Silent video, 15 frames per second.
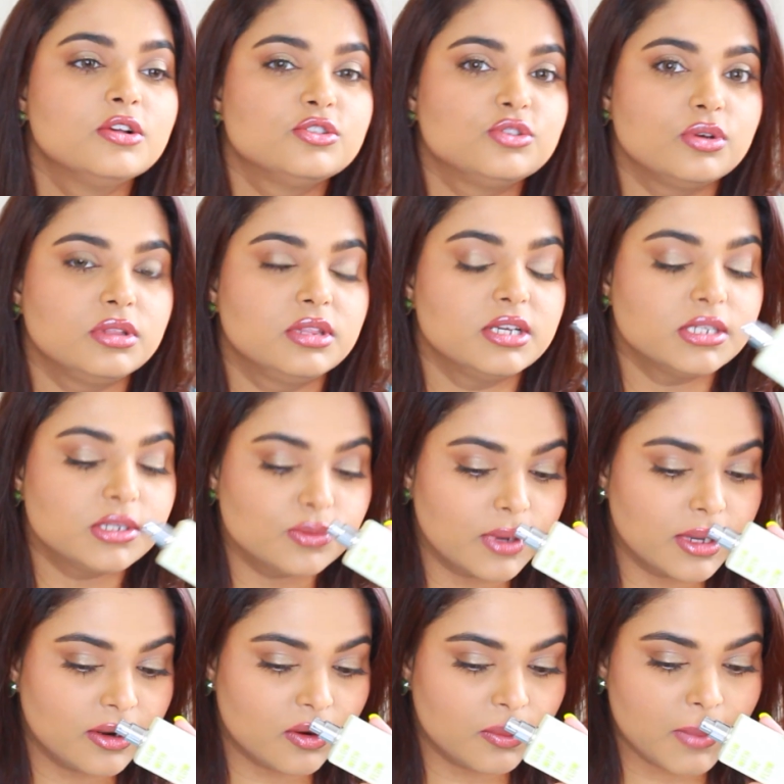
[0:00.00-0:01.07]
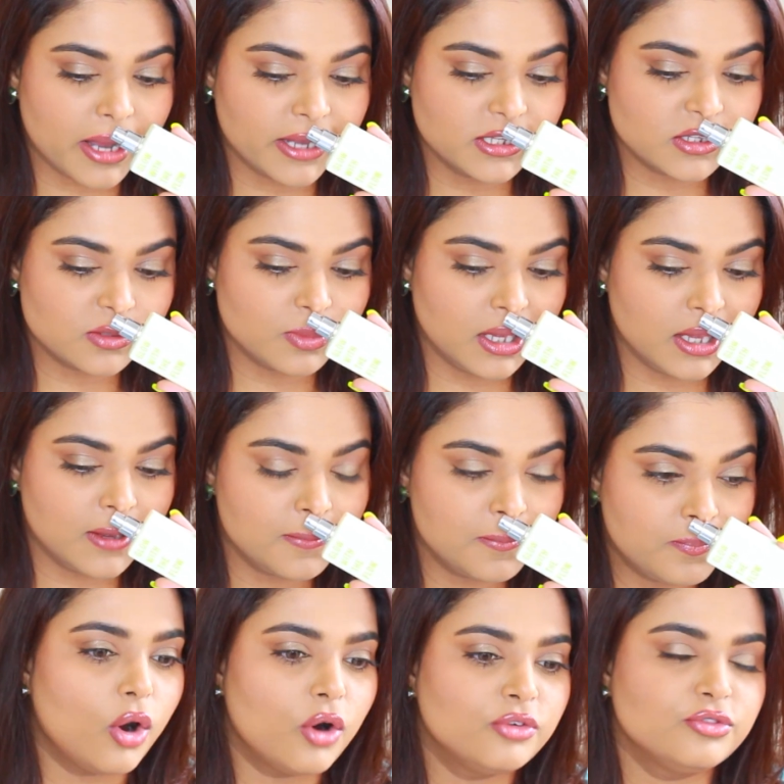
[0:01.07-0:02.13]
So this one reminds me
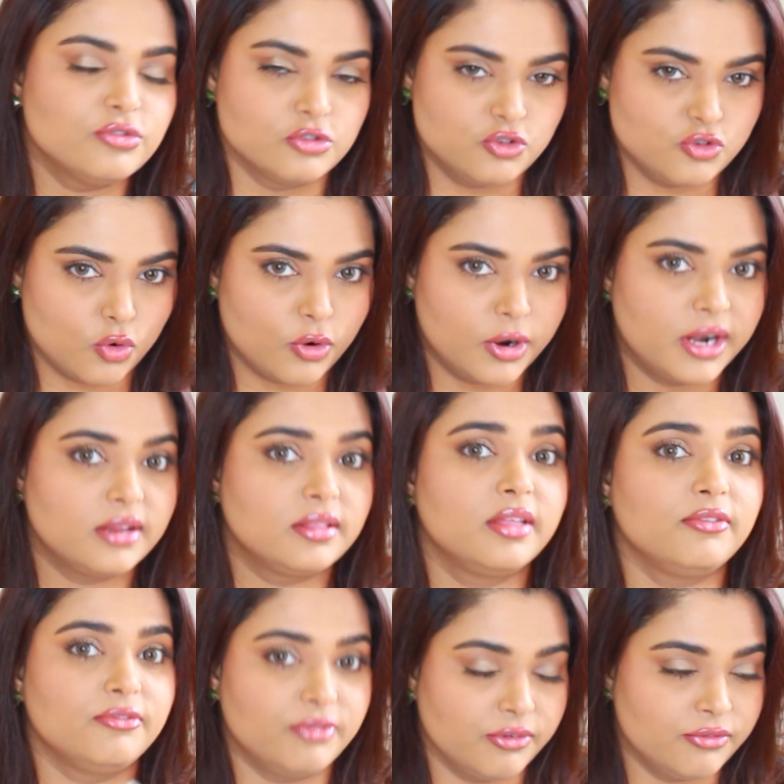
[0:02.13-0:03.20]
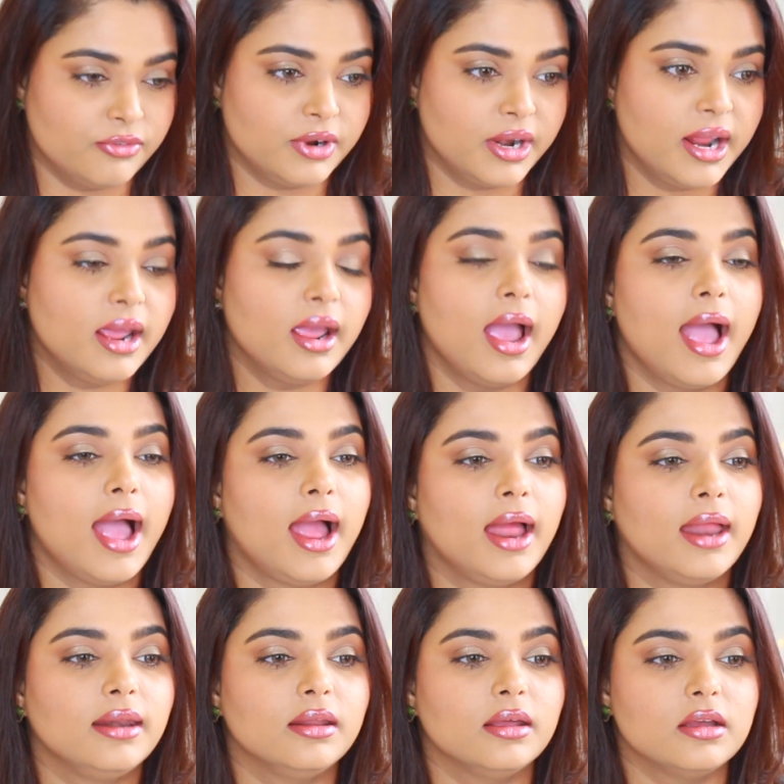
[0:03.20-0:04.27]
of Joy de Vivre,
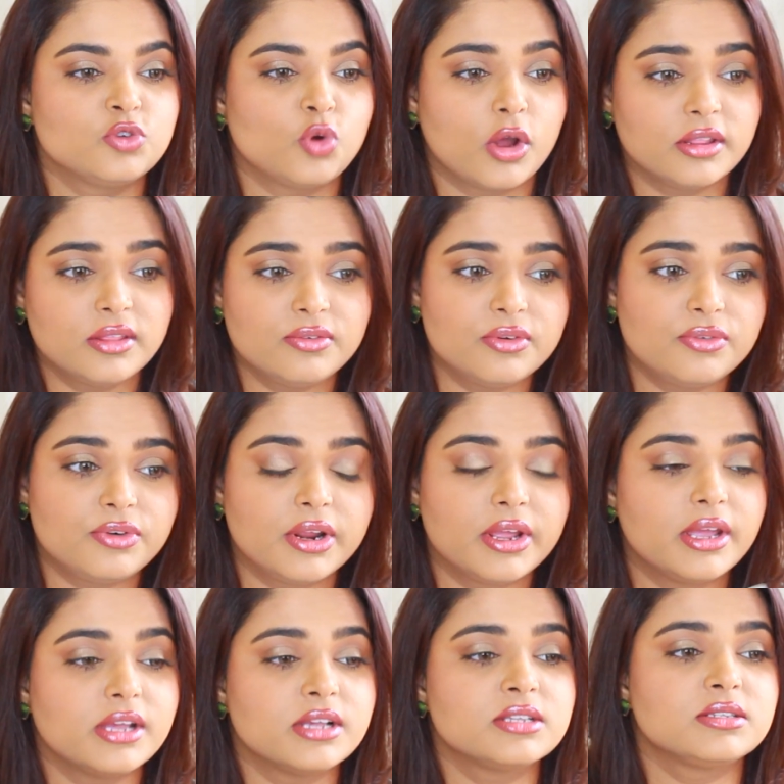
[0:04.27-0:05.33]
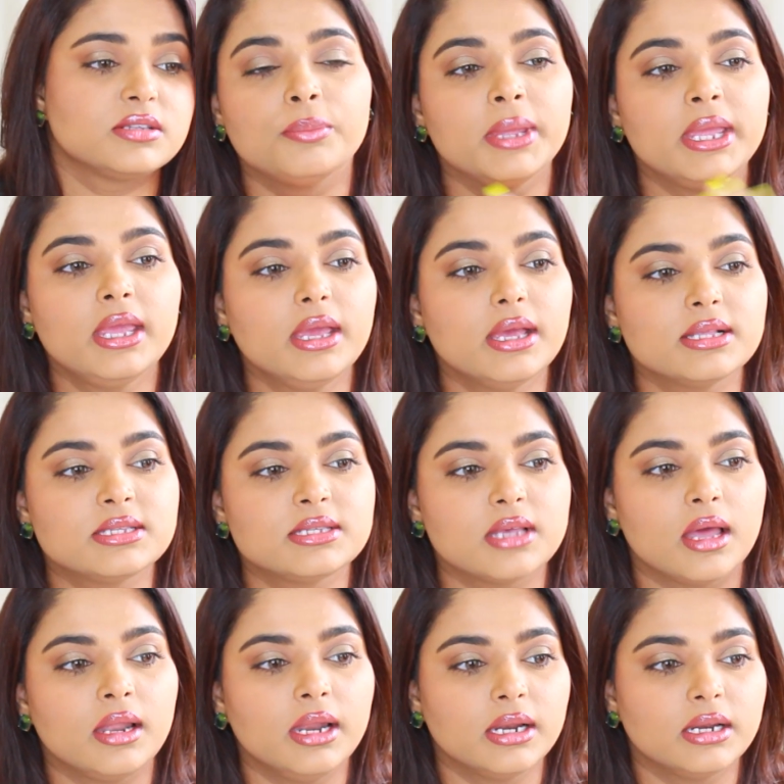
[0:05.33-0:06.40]
and Joy de Vivre is, for me, it's
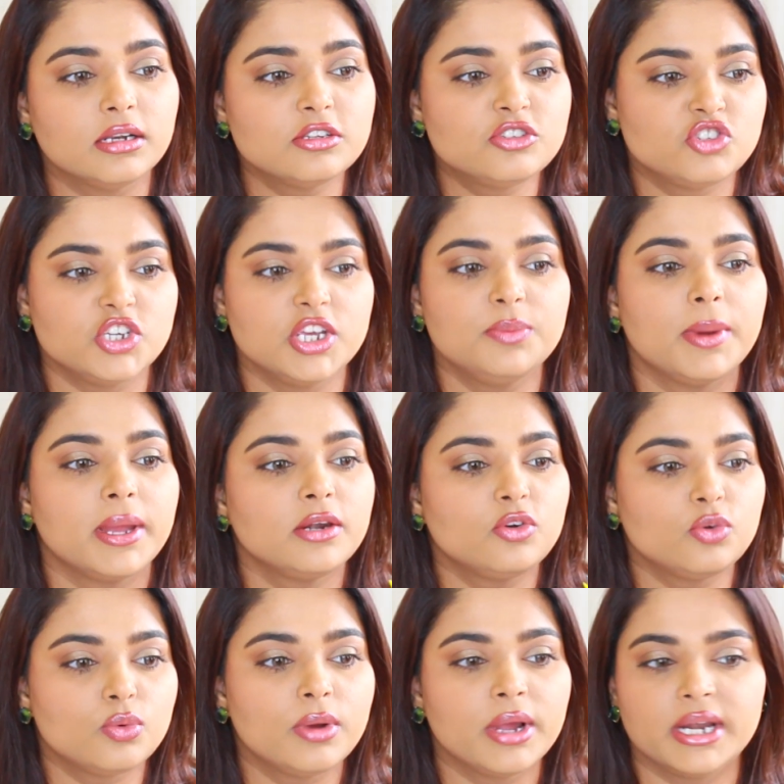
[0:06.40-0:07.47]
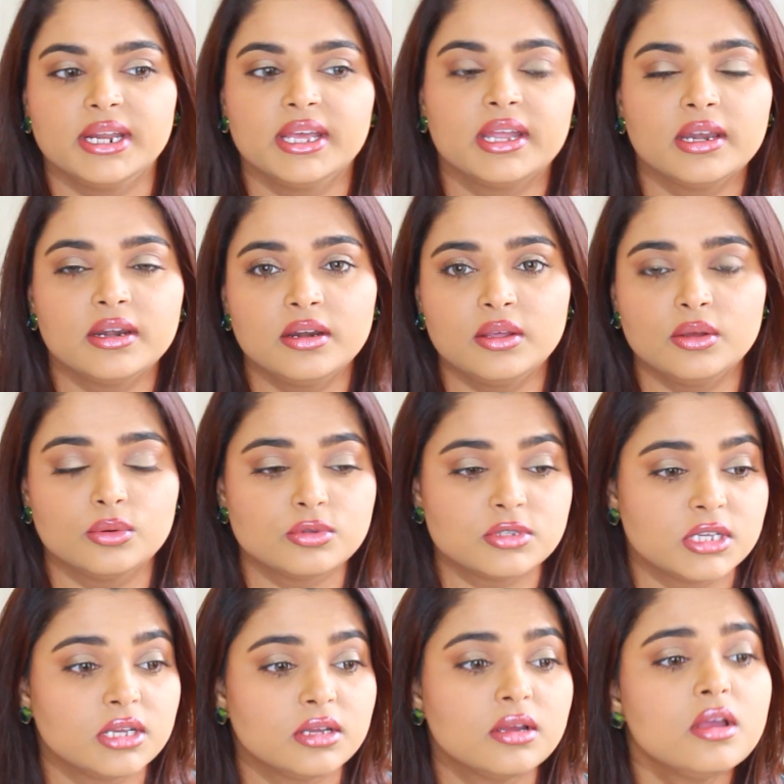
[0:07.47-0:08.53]
a little cheap and too headache
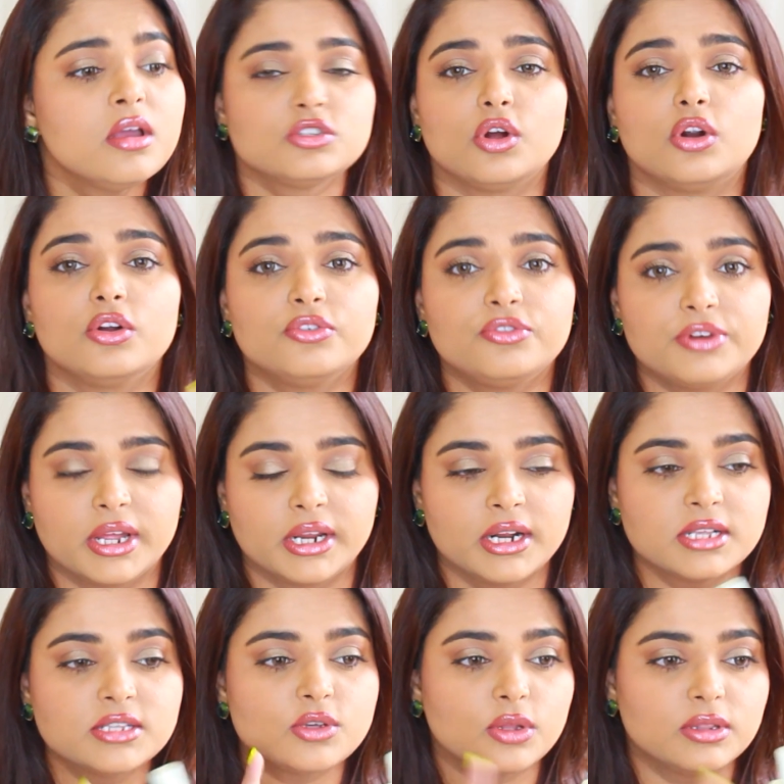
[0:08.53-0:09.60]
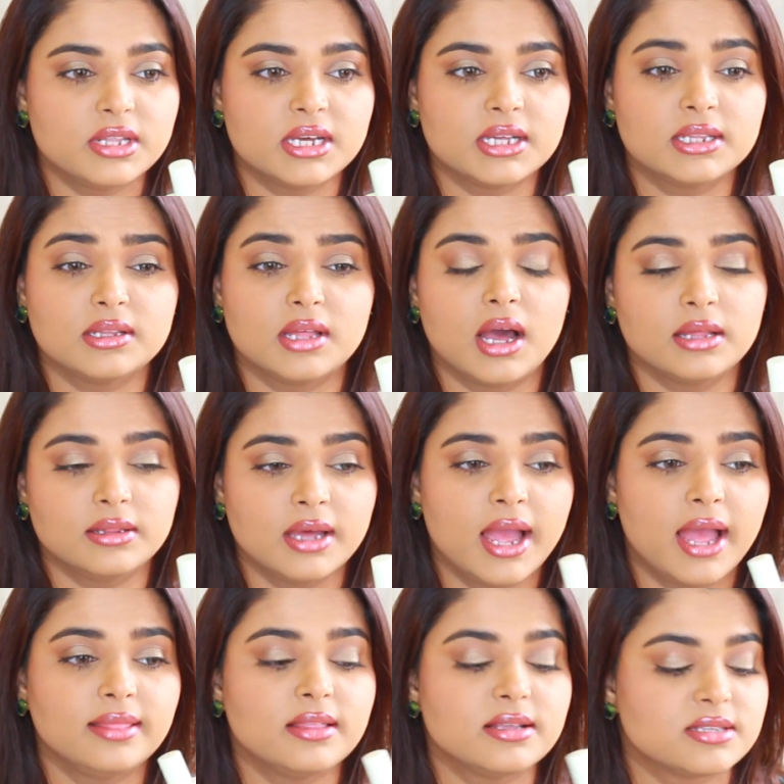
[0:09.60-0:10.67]
inducing sort of fragrance. On the other
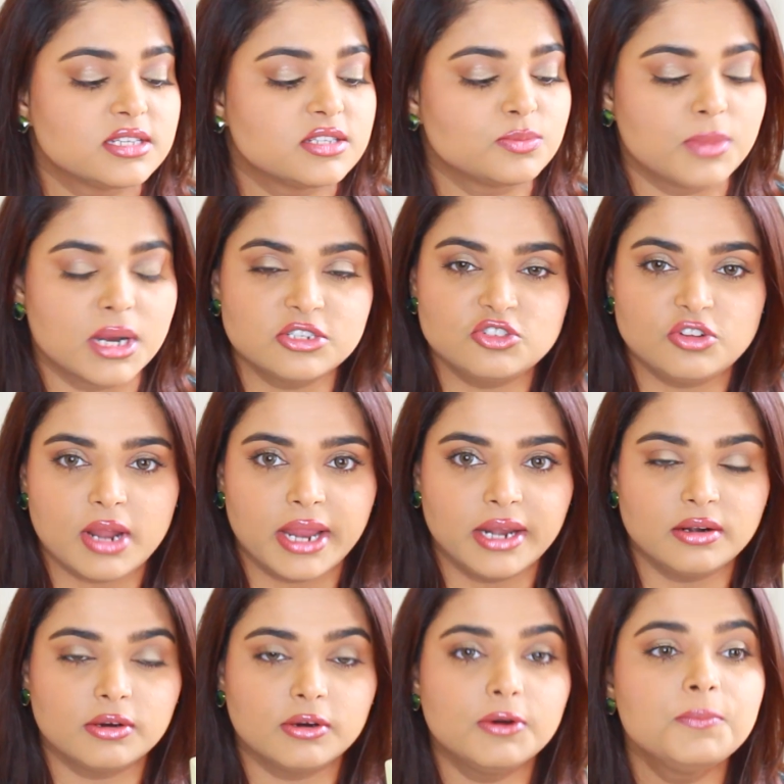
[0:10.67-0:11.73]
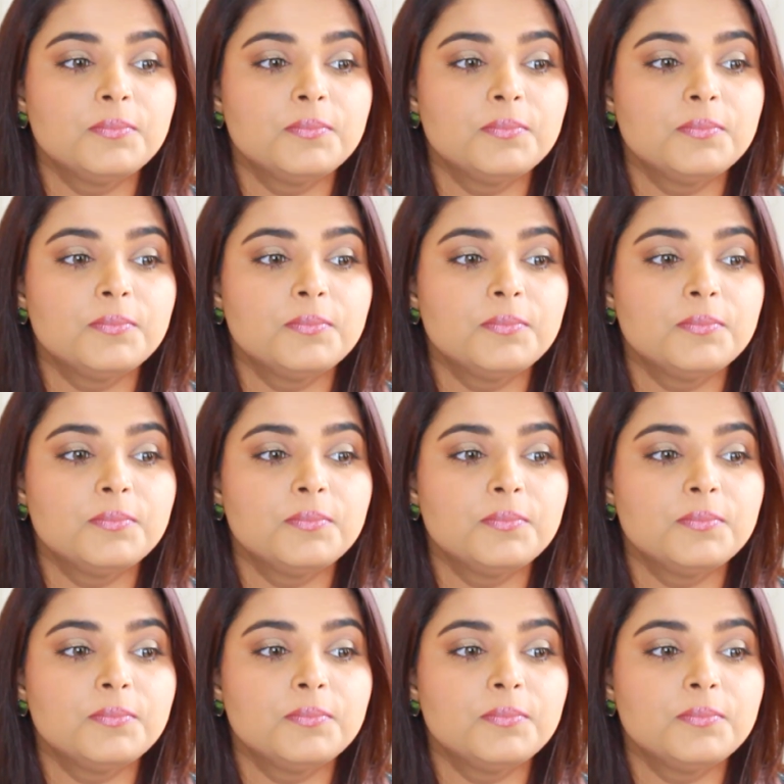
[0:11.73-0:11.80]
hand, this is much lighter